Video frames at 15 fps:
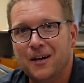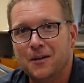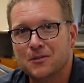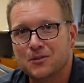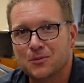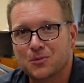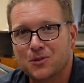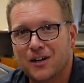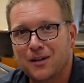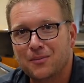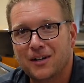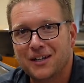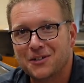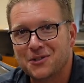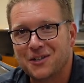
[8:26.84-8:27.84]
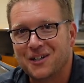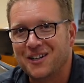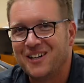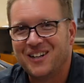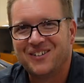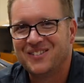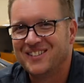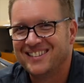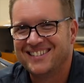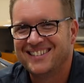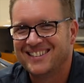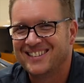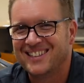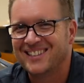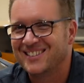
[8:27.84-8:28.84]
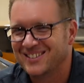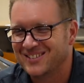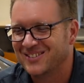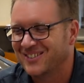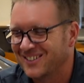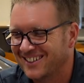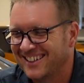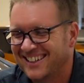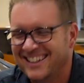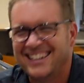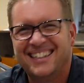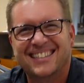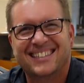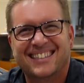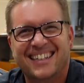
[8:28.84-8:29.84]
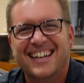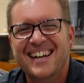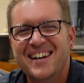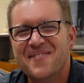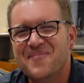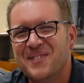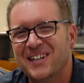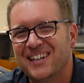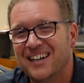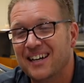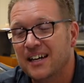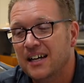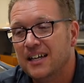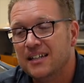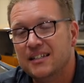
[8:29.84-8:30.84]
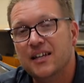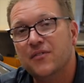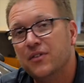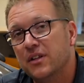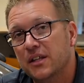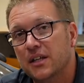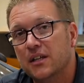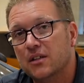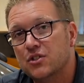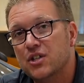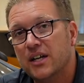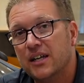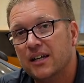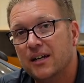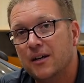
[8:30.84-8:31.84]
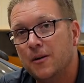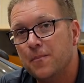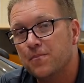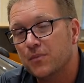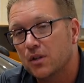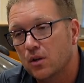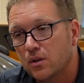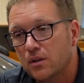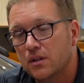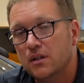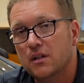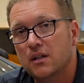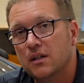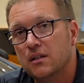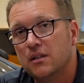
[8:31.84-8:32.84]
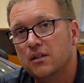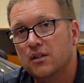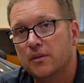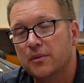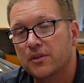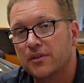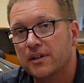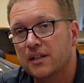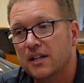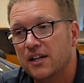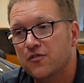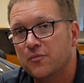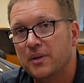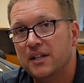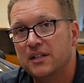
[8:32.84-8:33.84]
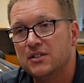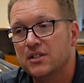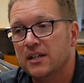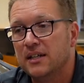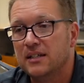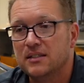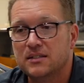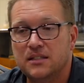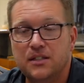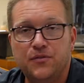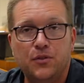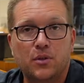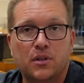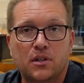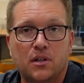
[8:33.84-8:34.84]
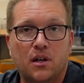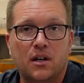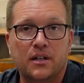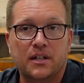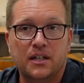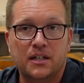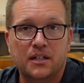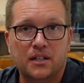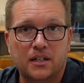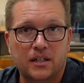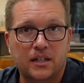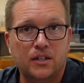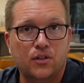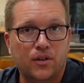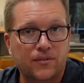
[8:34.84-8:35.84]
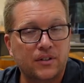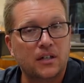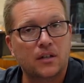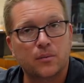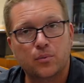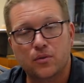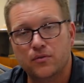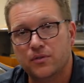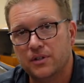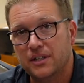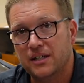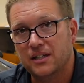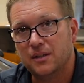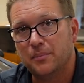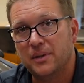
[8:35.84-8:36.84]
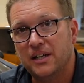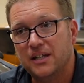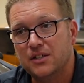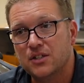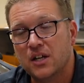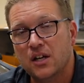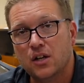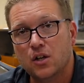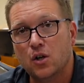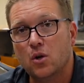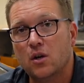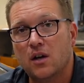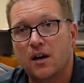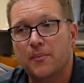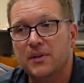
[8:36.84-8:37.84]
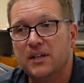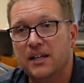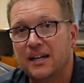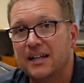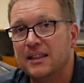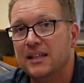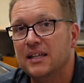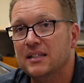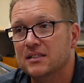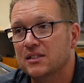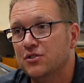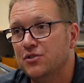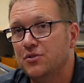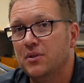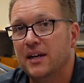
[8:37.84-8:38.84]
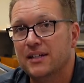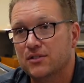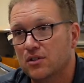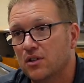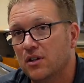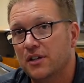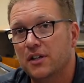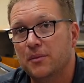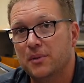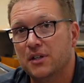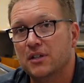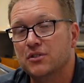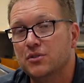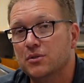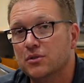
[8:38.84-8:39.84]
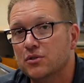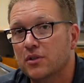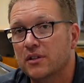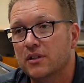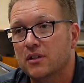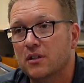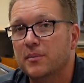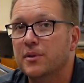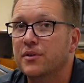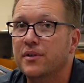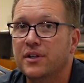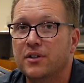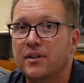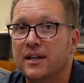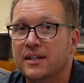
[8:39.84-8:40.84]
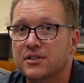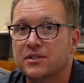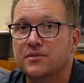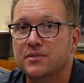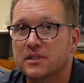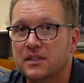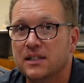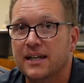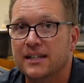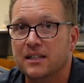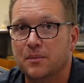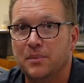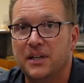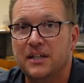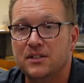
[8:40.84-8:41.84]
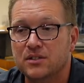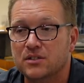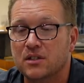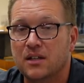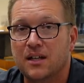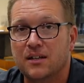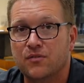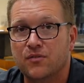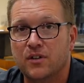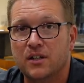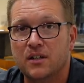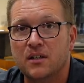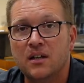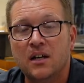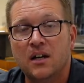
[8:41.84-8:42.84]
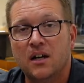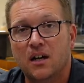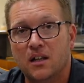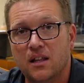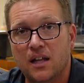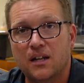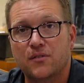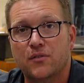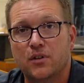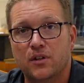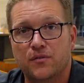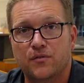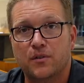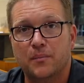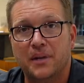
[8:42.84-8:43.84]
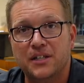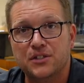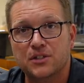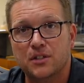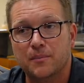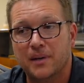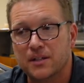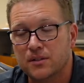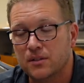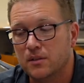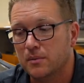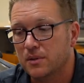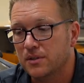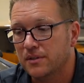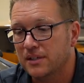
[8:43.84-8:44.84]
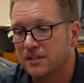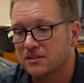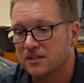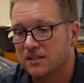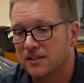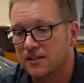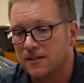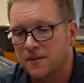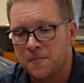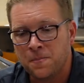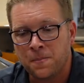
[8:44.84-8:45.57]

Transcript: Subscribe, like, share. It's just, that's a joke, guys. But definitely check it out. Go to the Nürburgring Life page. See if you can log in. You have to get approval to get in the page. Go comment. And I think since you guys are all here because you enjoy the Nürburgring, you'll actually really like the page. It's a lot of fun. A lot of good information about the Nürburgring is in there.